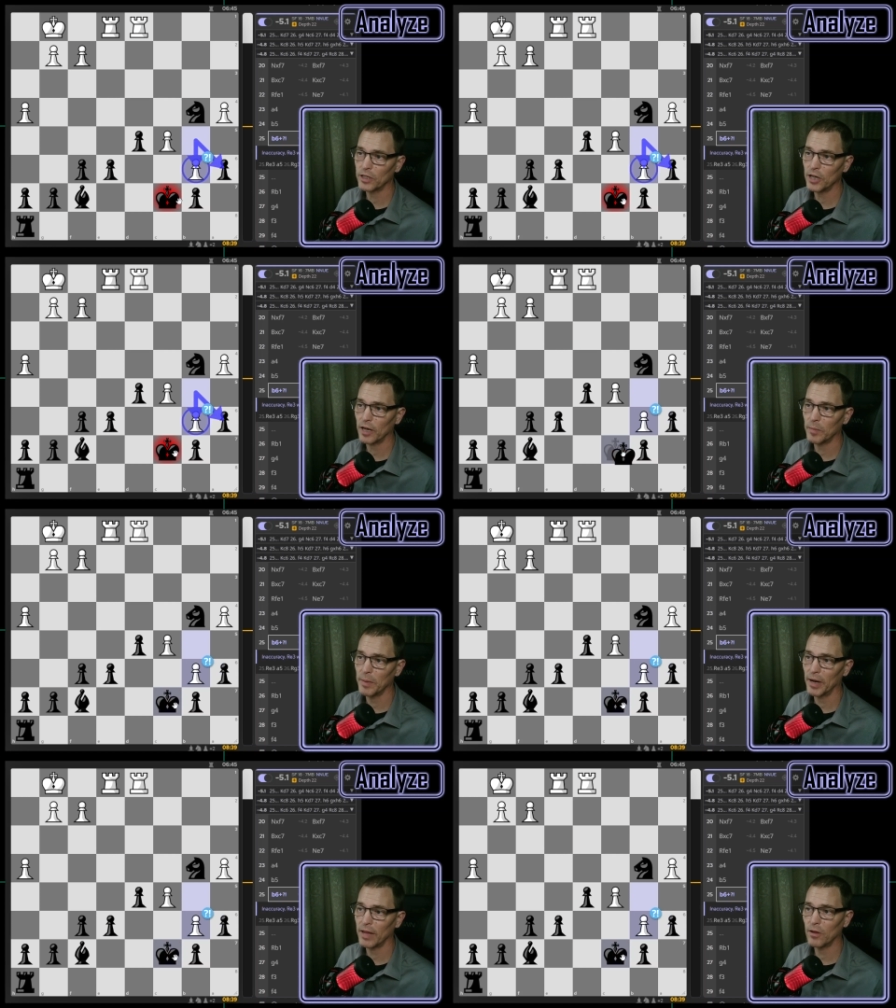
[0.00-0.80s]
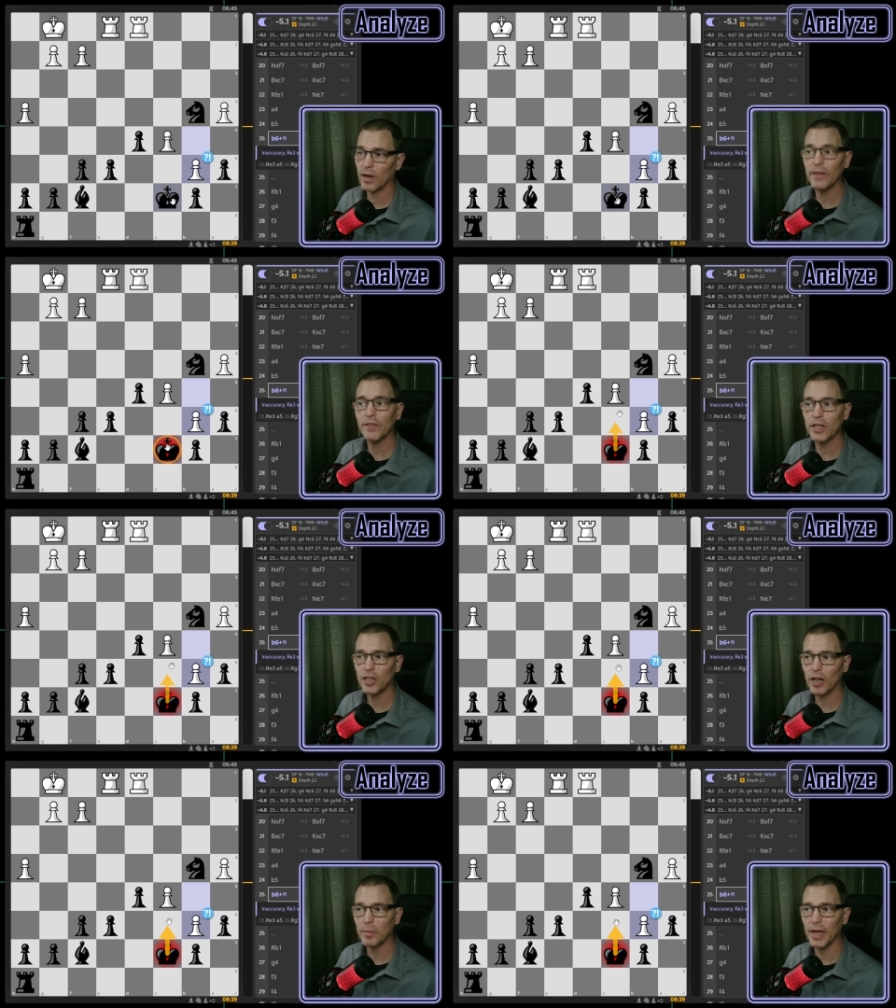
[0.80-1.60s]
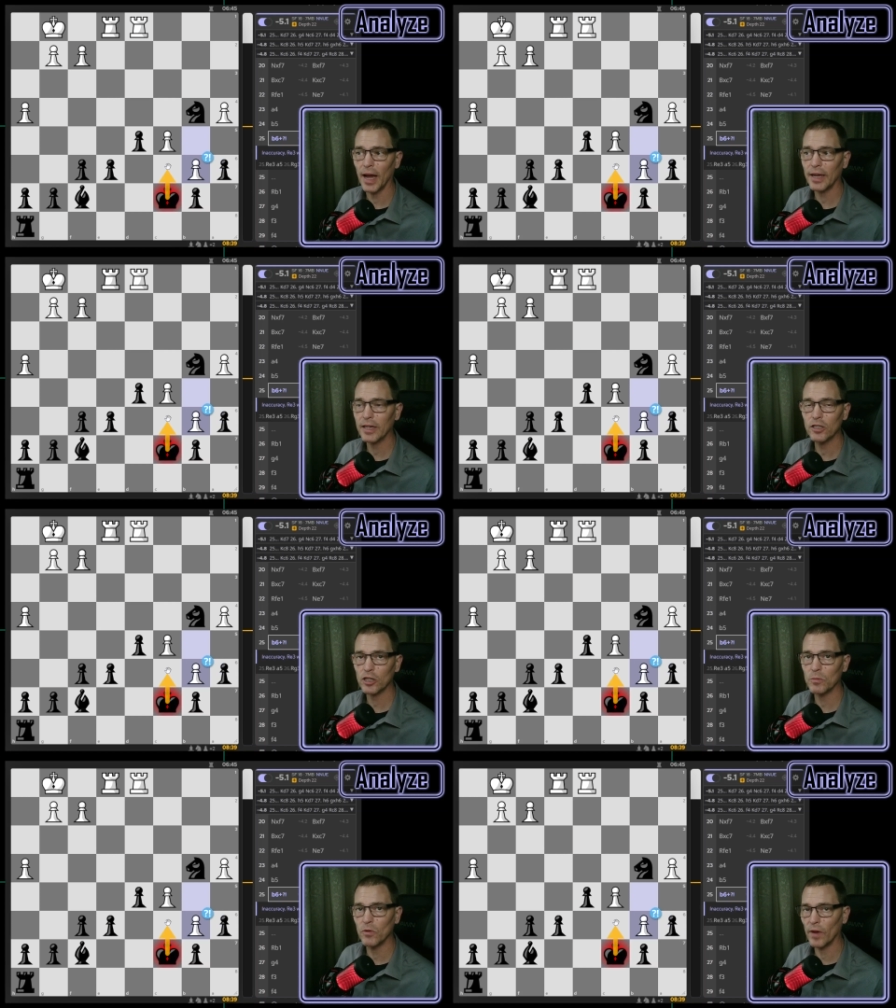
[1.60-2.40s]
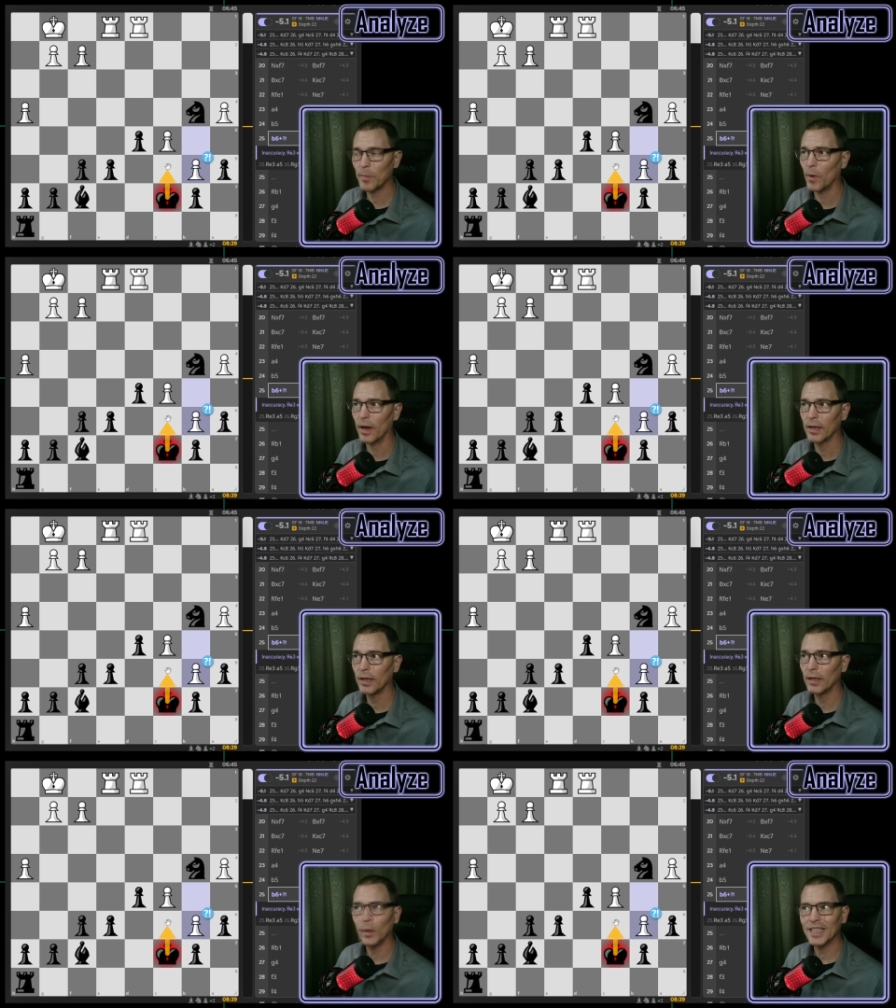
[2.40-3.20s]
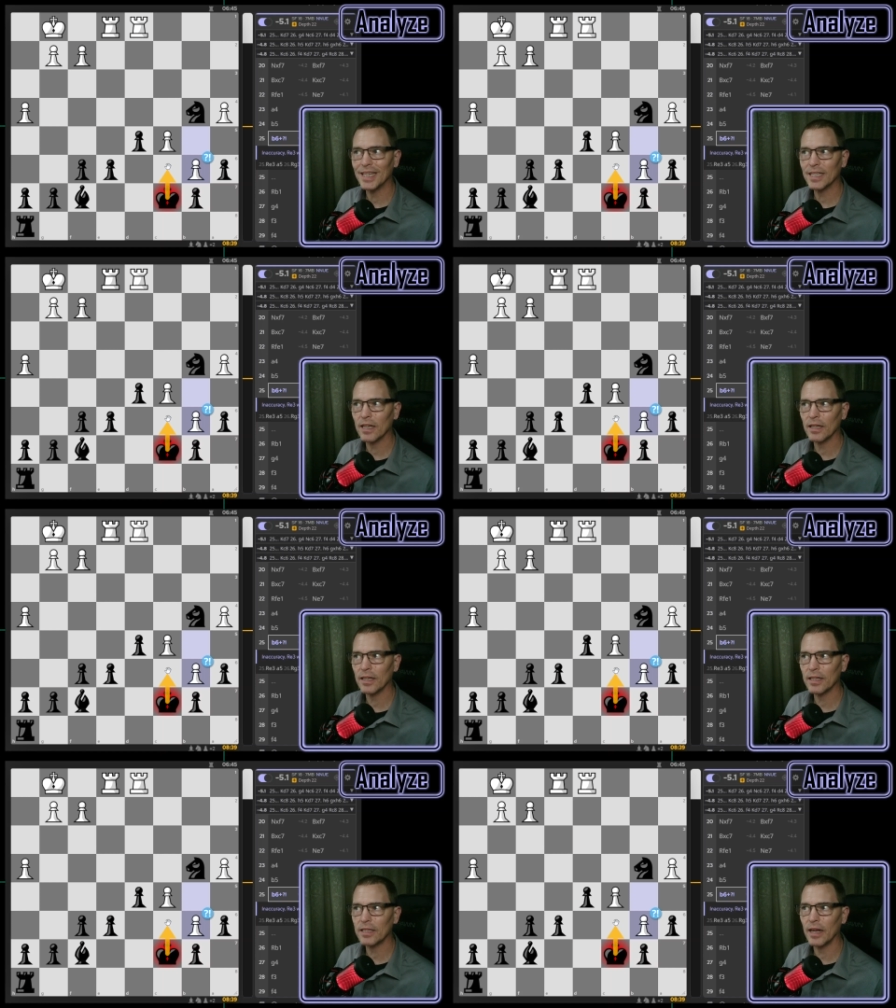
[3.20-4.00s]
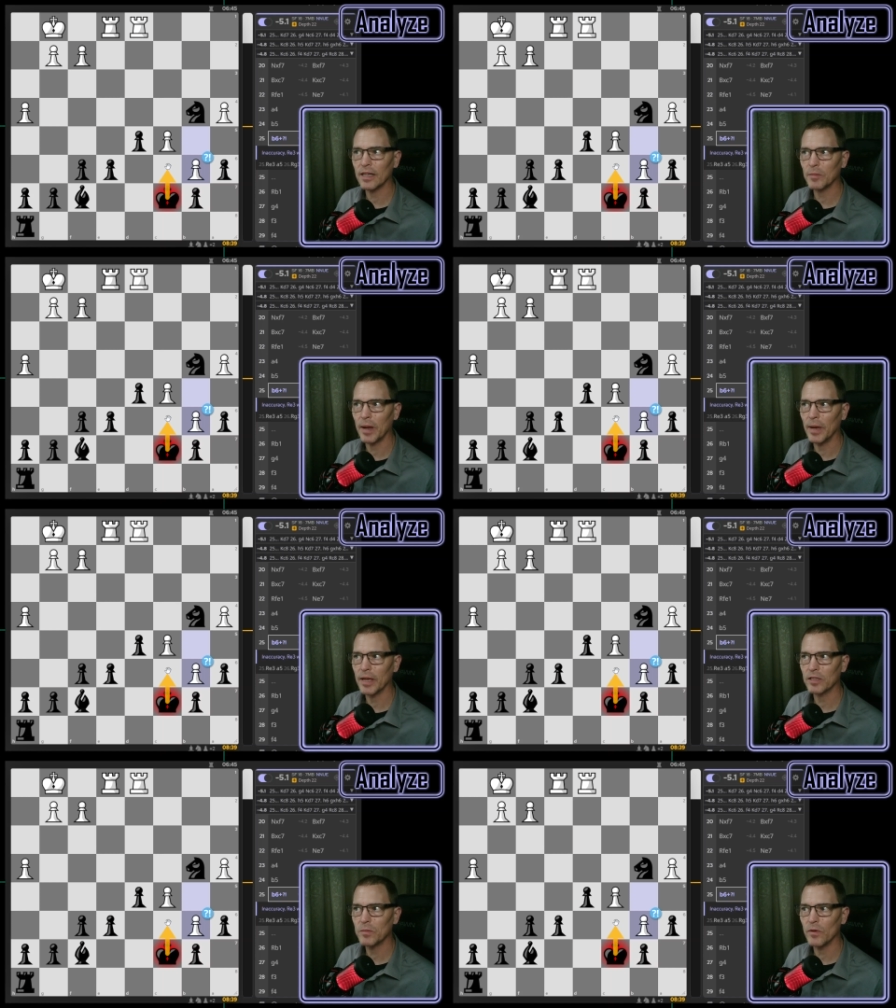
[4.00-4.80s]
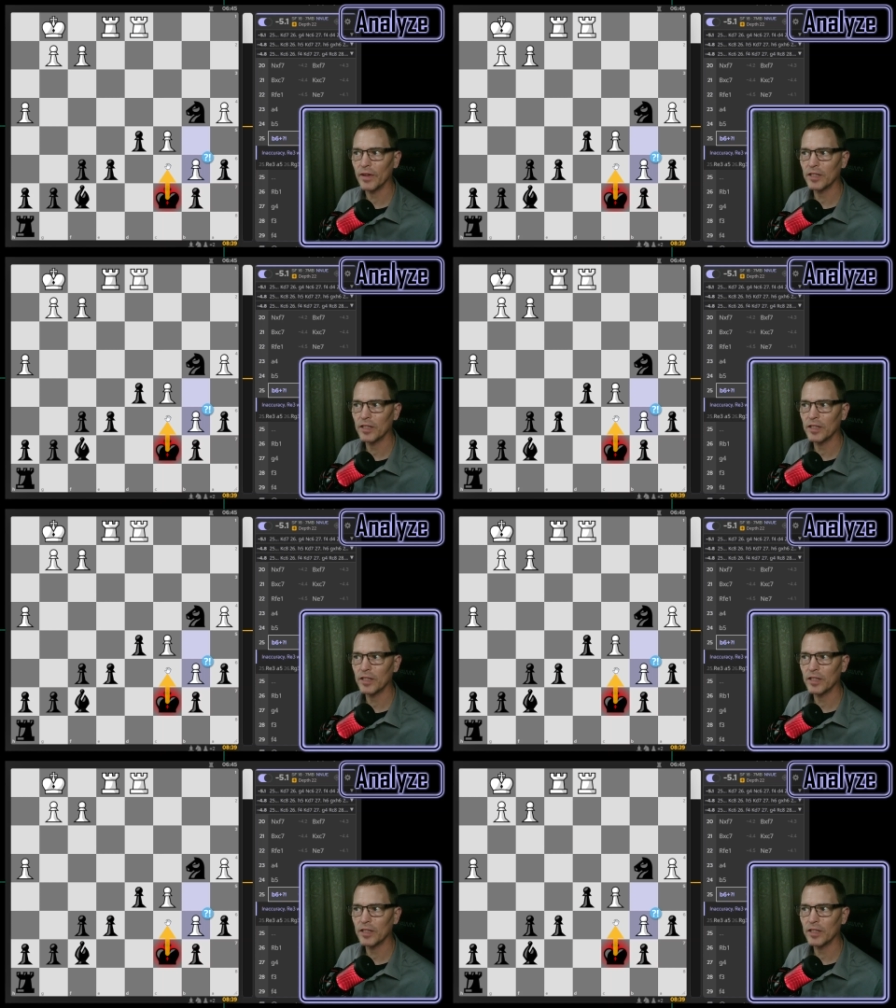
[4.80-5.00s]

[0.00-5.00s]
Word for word: to check me, but I thought if they check me, I can just move up one, which isn't listed as my best move.